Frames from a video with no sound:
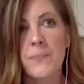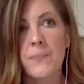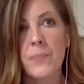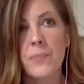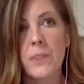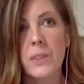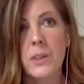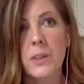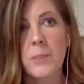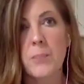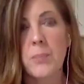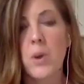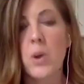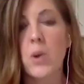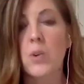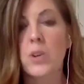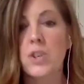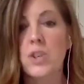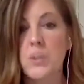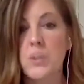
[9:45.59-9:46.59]
the
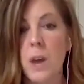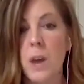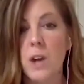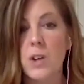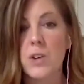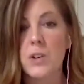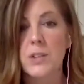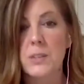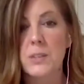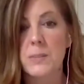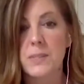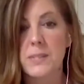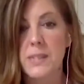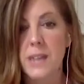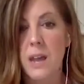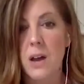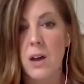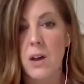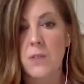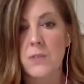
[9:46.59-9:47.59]
brokerage models
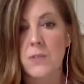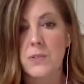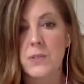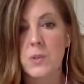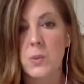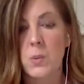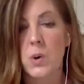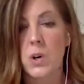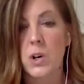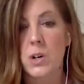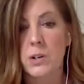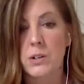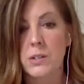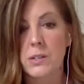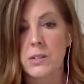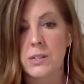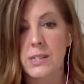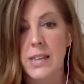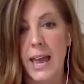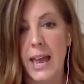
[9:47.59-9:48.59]
themselves were
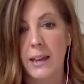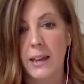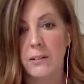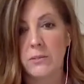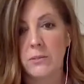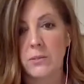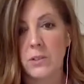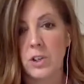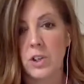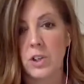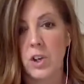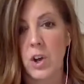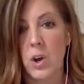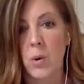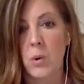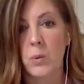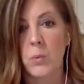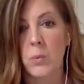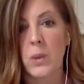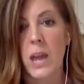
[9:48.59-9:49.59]
set,
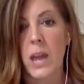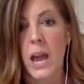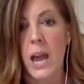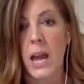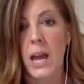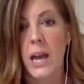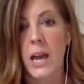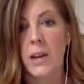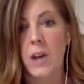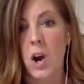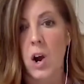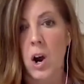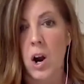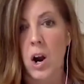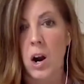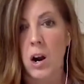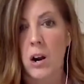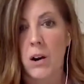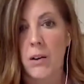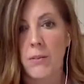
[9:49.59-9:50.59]
and we had
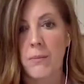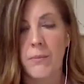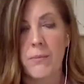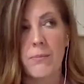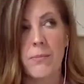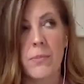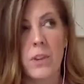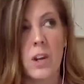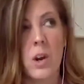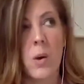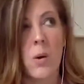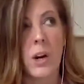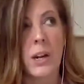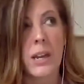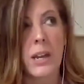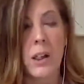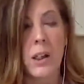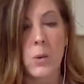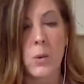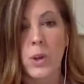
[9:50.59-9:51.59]
our
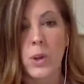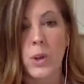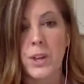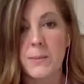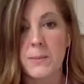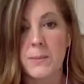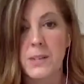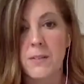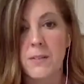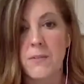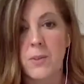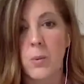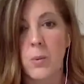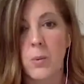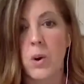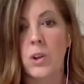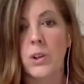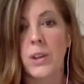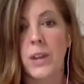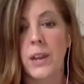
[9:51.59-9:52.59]
Keller Williams of the
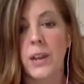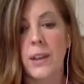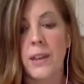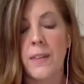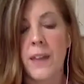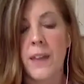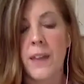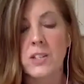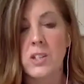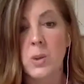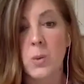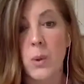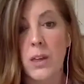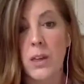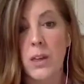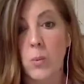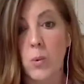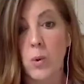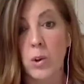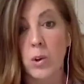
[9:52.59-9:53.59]
world, and that's the way
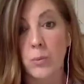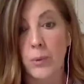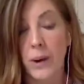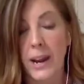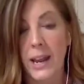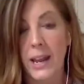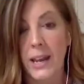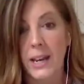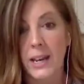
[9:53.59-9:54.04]
the world ran.